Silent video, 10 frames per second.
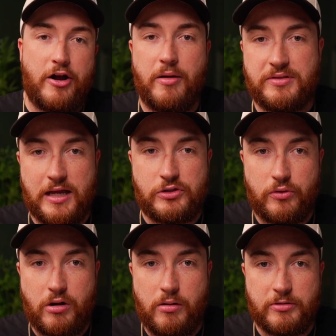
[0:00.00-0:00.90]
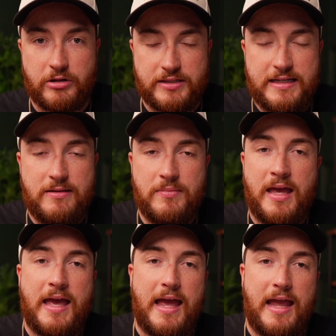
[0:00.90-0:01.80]
schedule a call with our team,
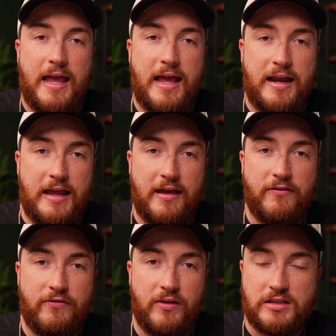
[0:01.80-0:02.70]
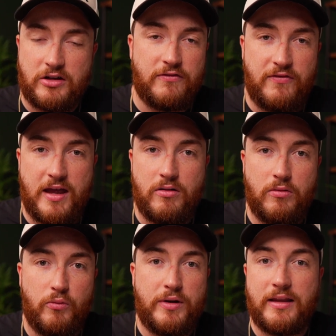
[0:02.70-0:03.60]
and if it's a good fit,
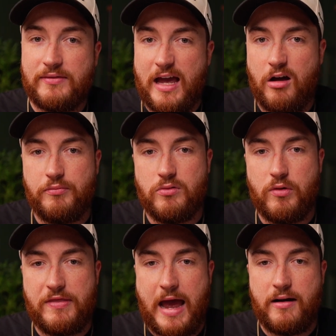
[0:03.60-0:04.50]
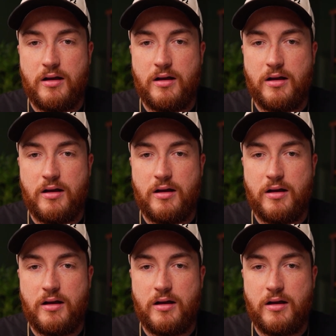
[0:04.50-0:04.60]
we'd love to help you with that.